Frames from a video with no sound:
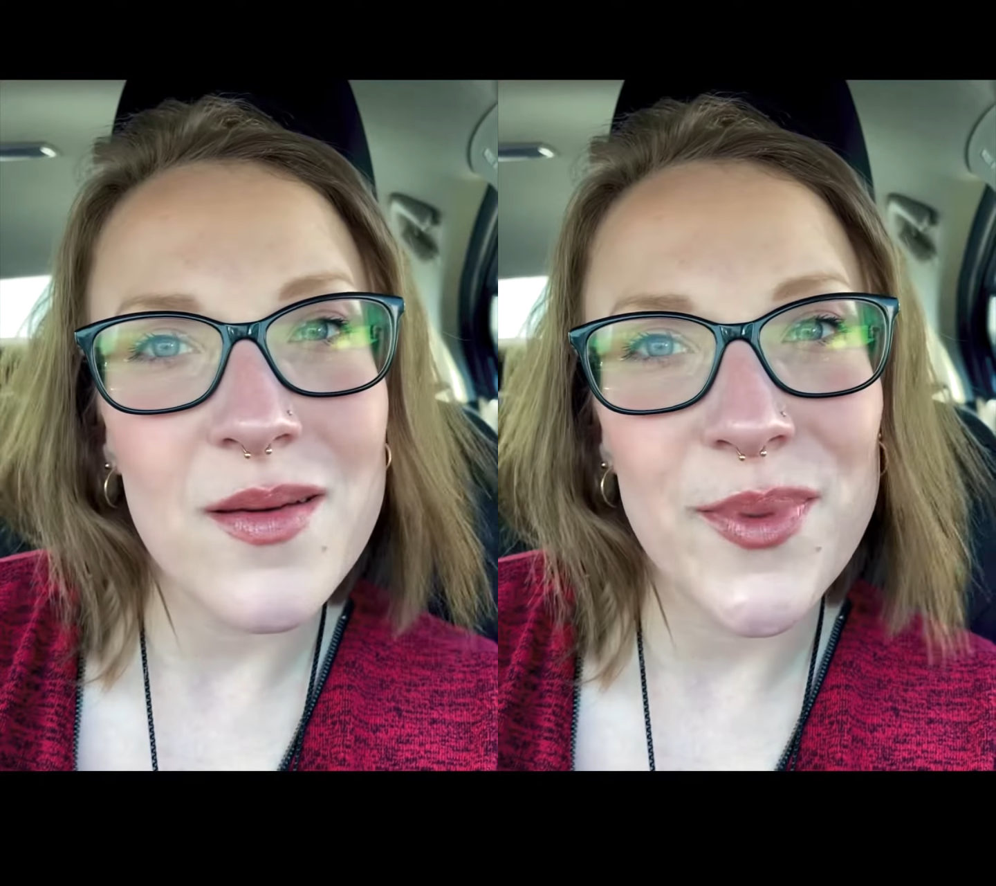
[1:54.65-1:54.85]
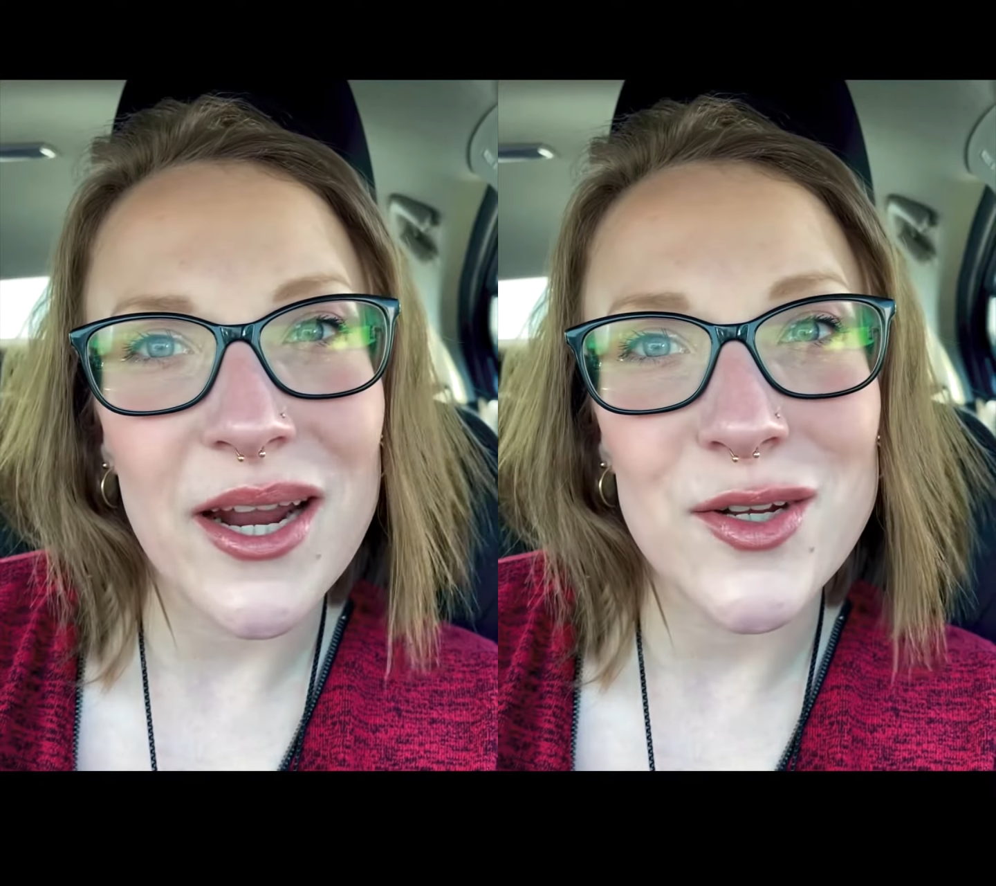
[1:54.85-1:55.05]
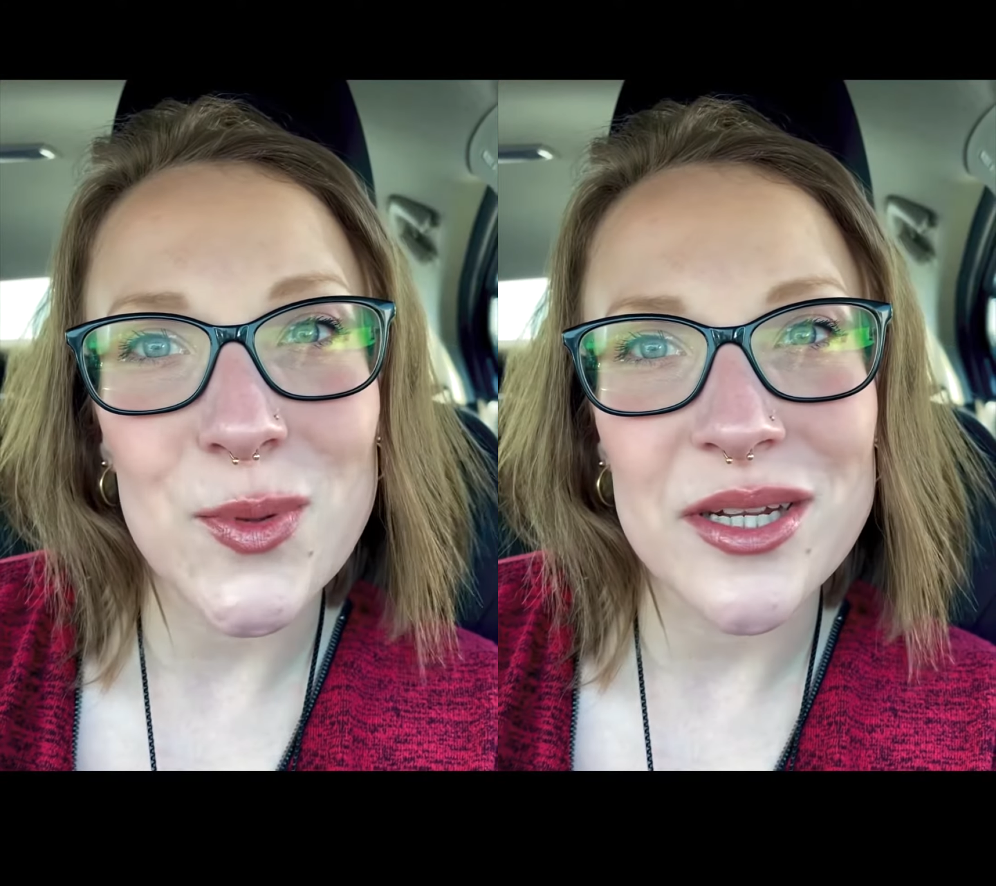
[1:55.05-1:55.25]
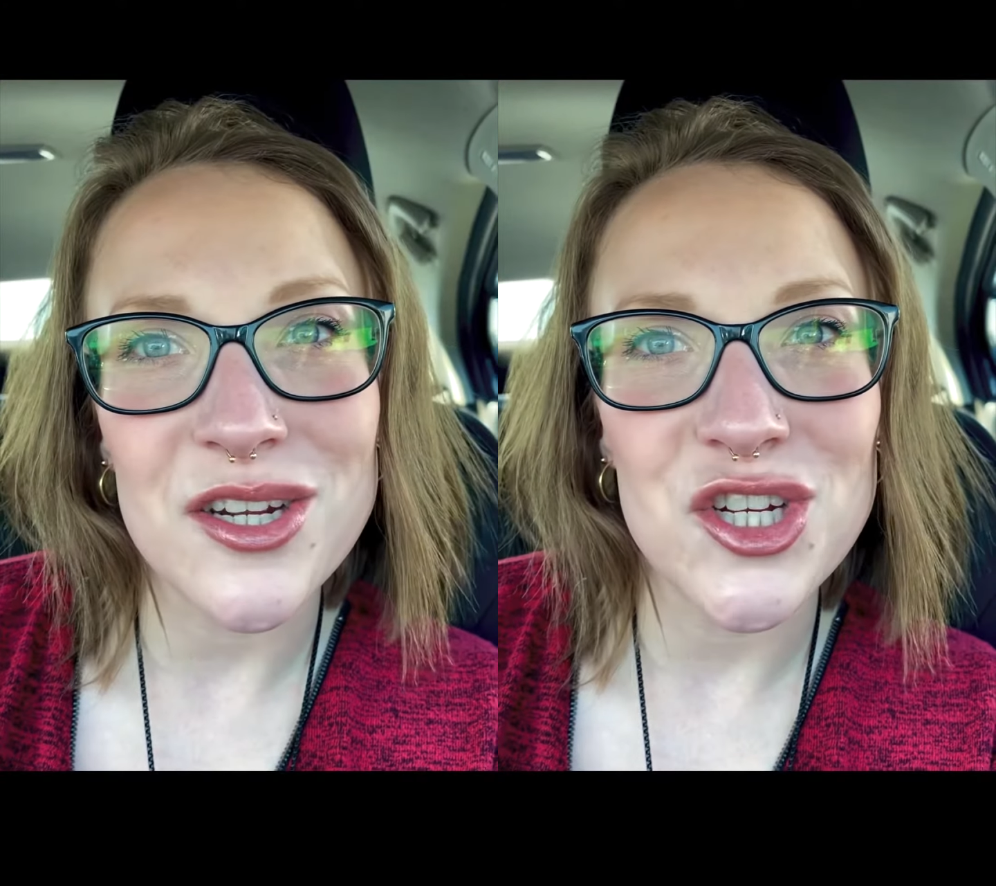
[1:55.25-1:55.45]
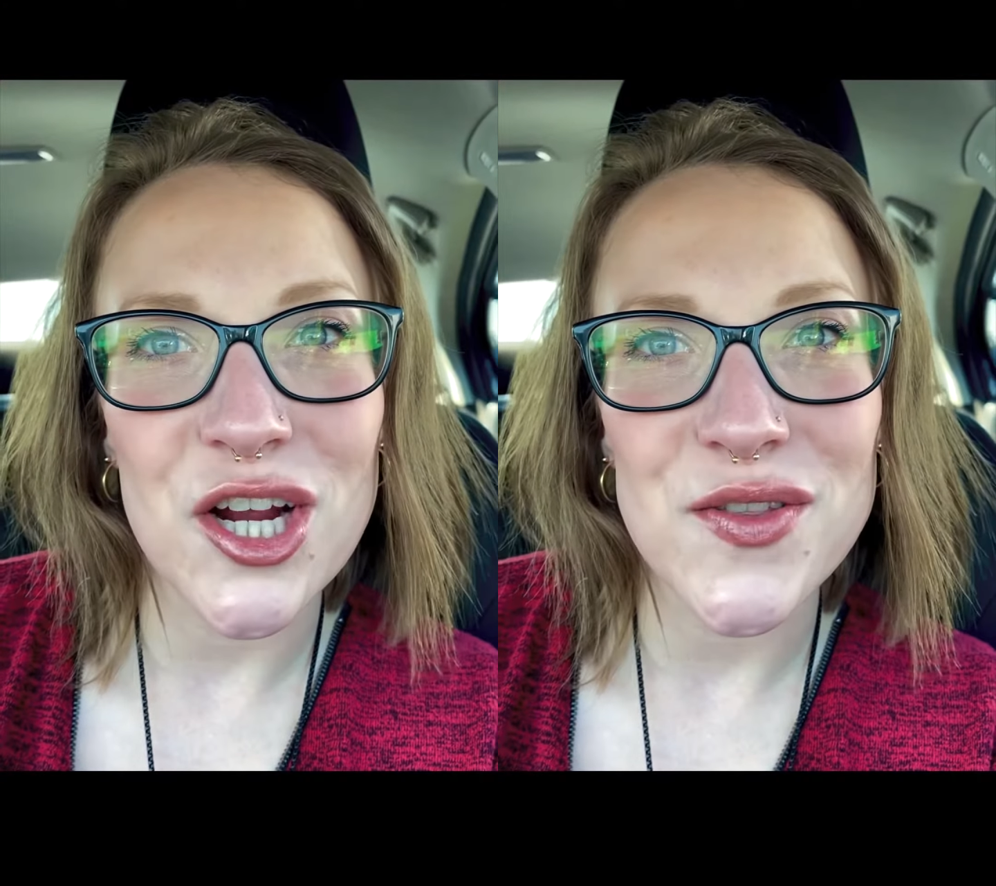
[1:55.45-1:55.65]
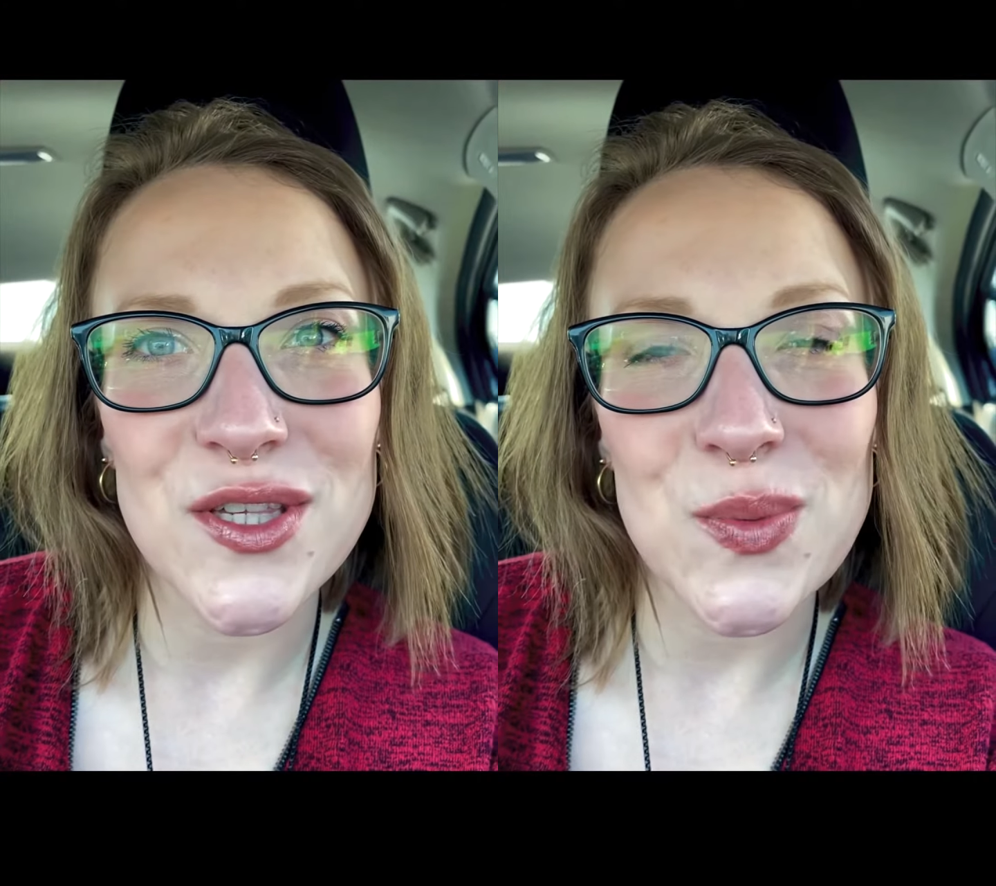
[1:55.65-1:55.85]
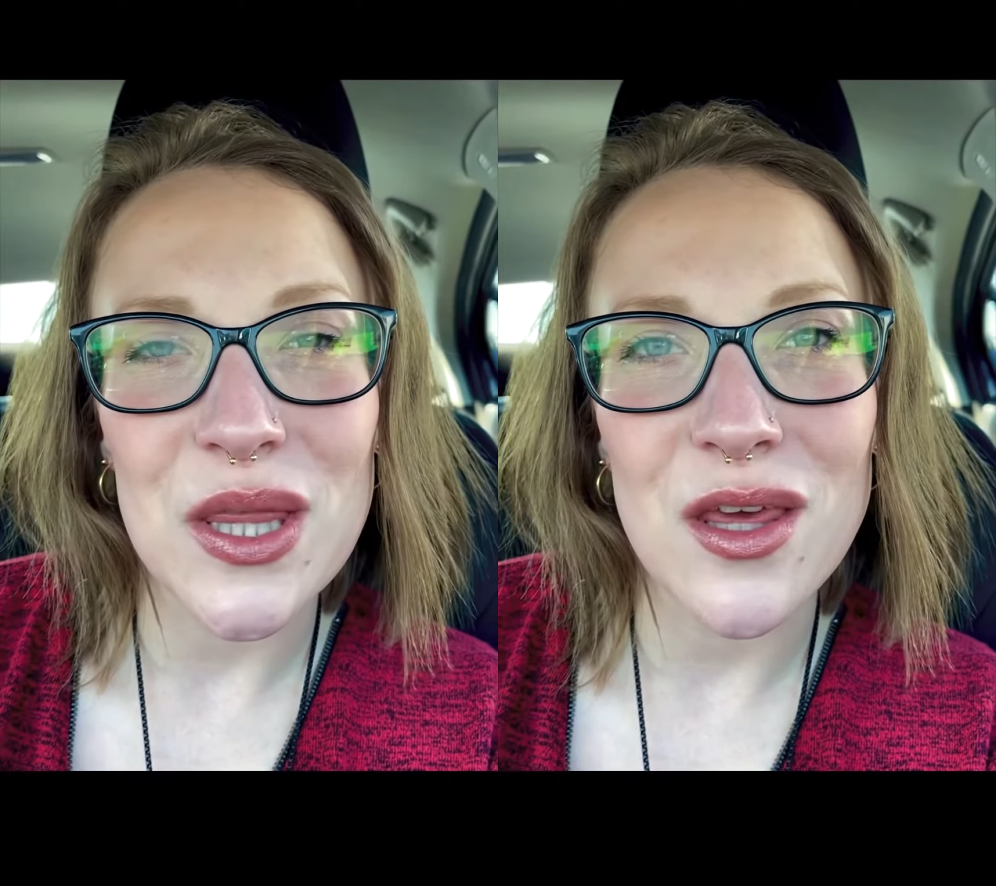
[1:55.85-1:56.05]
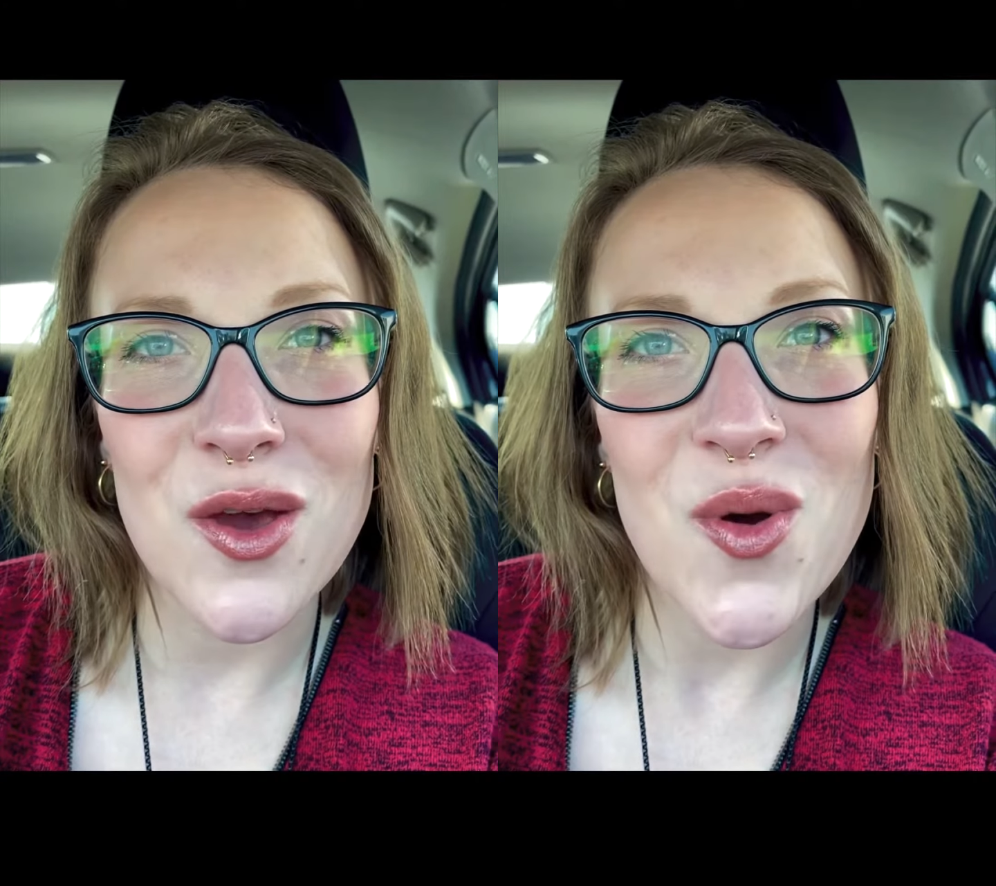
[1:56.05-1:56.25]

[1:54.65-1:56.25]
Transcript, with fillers: but I just wanted to share this with you,